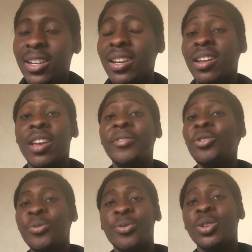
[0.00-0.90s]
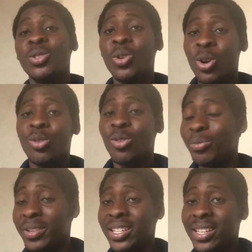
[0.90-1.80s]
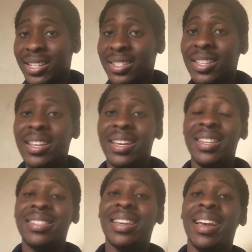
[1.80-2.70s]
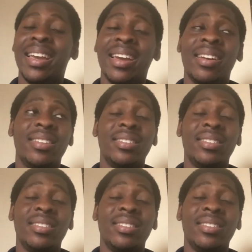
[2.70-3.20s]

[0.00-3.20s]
Now, if you don't know what Gull Company is, it's a